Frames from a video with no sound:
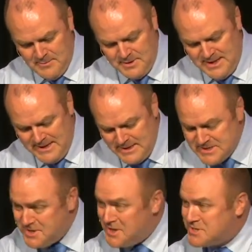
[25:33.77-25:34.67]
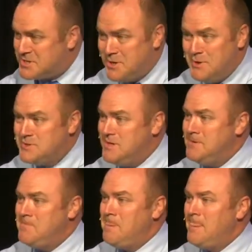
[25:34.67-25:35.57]
But that doesn't excuse it.
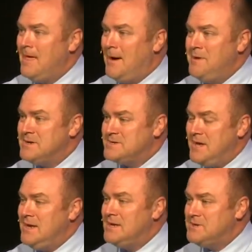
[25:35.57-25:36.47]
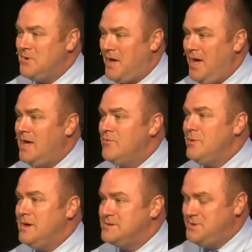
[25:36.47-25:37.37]
I'm not saying it's okay,
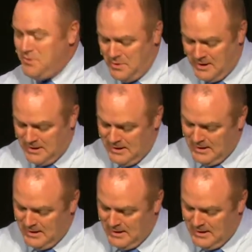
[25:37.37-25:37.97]
everybody's doing it.